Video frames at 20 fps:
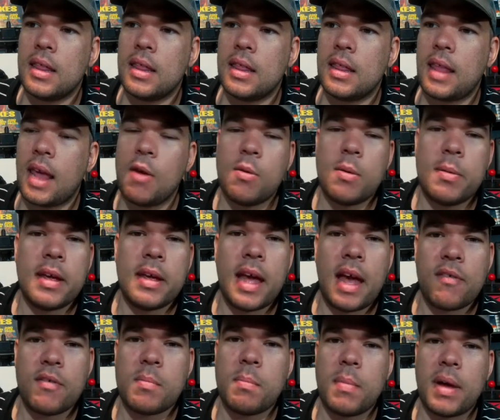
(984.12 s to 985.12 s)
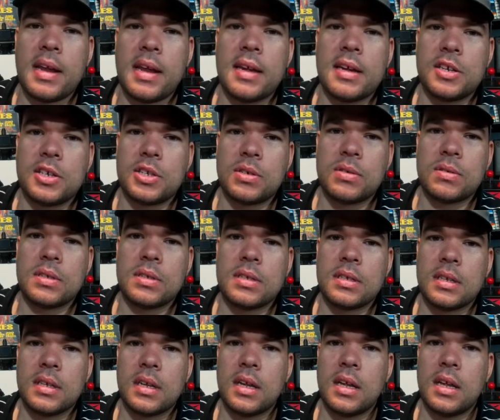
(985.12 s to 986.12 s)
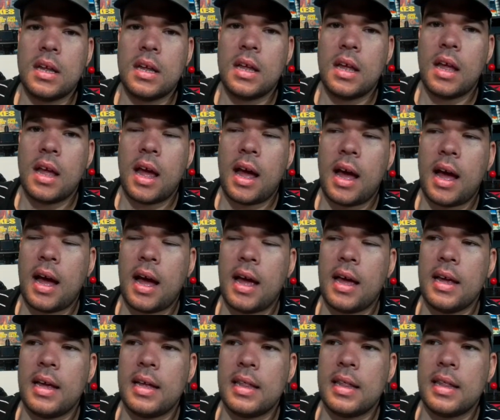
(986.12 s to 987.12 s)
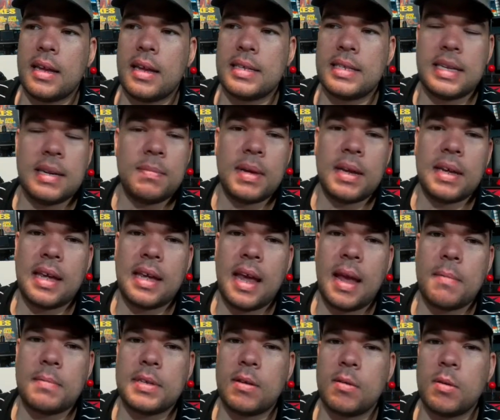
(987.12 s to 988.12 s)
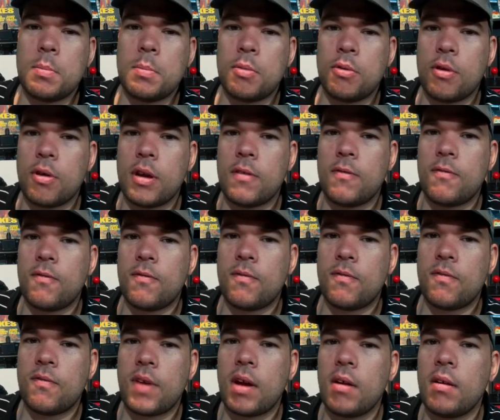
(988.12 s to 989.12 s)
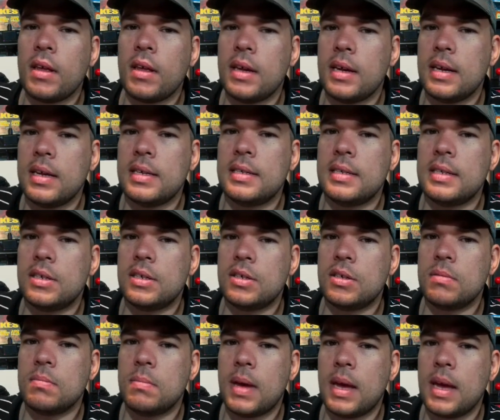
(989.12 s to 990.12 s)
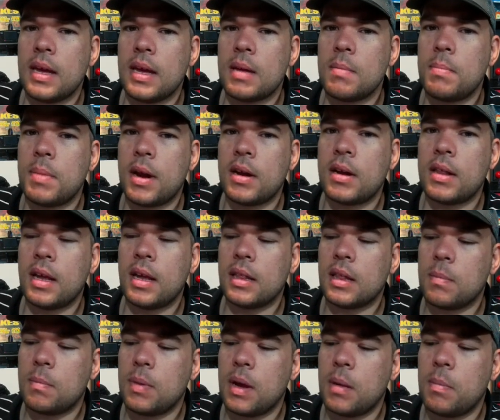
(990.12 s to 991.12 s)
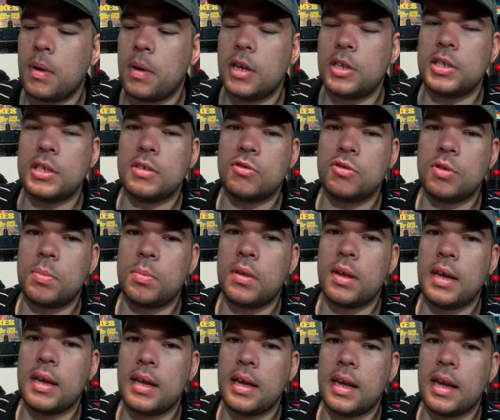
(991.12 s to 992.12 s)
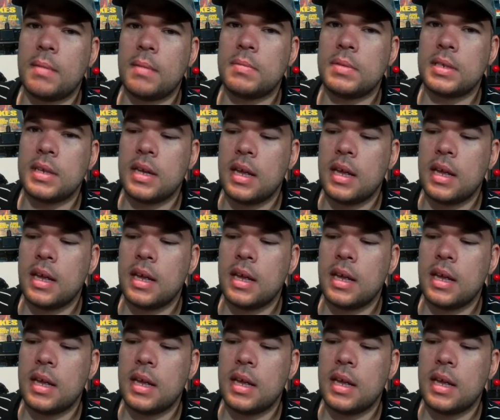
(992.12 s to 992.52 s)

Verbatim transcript: they would be having money issues. Uh, they seem like games that would be pretty fairly easy to make compared to like the big budget AAA games.